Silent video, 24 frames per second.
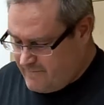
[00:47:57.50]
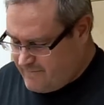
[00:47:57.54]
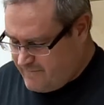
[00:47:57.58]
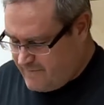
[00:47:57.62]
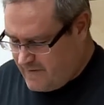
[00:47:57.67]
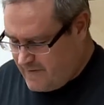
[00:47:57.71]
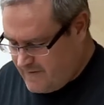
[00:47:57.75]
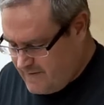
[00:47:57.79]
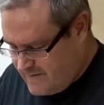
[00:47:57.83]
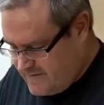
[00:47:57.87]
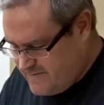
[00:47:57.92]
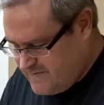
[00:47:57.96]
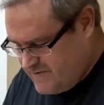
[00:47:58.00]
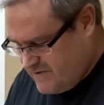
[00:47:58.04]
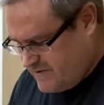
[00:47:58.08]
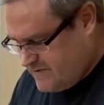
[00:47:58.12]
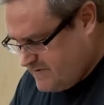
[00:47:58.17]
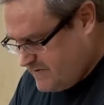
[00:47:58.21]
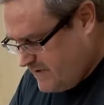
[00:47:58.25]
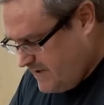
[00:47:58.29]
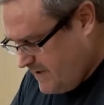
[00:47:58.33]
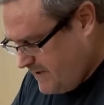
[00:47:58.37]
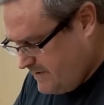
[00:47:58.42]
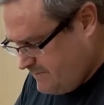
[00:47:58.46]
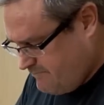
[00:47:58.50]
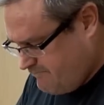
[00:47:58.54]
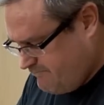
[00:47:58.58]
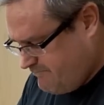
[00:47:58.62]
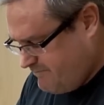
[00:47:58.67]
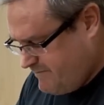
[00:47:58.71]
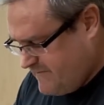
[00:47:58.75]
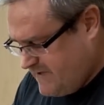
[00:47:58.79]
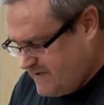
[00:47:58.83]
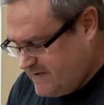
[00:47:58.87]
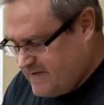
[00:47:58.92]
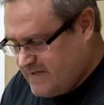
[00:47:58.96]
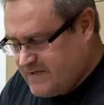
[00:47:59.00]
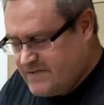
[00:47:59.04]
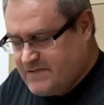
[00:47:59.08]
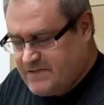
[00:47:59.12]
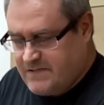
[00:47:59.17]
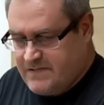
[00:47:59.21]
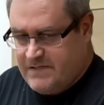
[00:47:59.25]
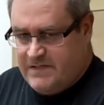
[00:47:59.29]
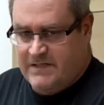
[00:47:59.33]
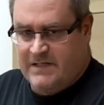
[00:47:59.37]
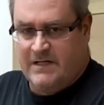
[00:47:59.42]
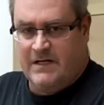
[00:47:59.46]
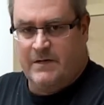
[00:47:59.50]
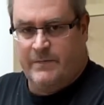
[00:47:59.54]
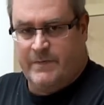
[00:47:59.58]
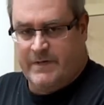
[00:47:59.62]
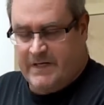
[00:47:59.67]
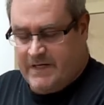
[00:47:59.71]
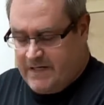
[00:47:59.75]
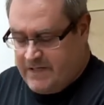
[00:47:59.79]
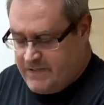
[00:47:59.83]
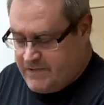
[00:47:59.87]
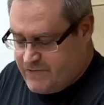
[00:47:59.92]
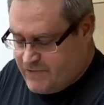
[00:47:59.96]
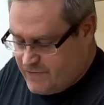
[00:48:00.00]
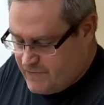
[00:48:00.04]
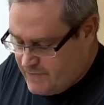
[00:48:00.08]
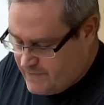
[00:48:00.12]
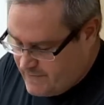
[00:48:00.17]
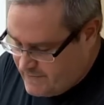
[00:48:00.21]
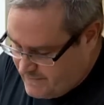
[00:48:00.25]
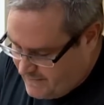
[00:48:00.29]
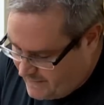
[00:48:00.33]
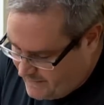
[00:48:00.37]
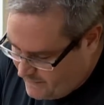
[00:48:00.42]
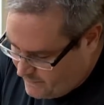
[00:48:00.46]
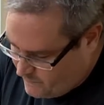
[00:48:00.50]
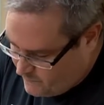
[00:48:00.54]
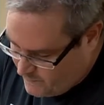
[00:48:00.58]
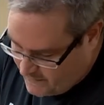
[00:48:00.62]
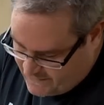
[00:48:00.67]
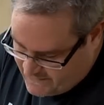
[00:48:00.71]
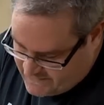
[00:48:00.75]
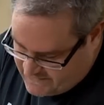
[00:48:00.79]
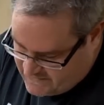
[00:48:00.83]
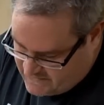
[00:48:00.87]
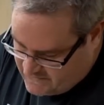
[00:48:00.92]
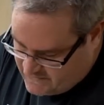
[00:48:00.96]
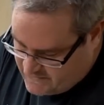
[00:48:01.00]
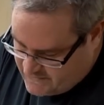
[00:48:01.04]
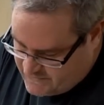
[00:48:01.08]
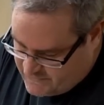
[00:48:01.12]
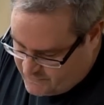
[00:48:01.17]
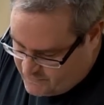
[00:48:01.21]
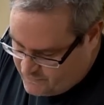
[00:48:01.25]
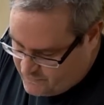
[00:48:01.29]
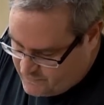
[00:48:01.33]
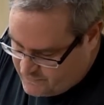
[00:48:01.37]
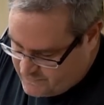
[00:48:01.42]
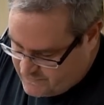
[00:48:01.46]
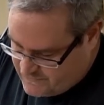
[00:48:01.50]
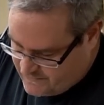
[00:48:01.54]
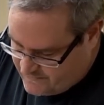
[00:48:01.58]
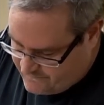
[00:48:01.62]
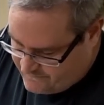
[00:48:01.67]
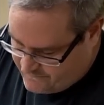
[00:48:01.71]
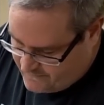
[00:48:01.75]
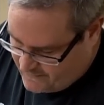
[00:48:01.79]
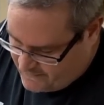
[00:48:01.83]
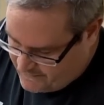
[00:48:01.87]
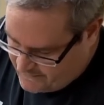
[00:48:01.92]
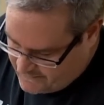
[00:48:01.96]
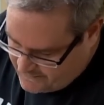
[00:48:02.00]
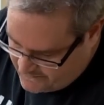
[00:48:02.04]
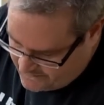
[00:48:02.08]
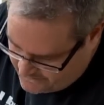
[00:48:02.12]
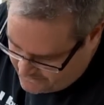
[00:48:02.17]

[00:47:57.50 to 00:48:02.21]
front. It's just, I think this is a little bit easier, and I don't want to see the screws in the front.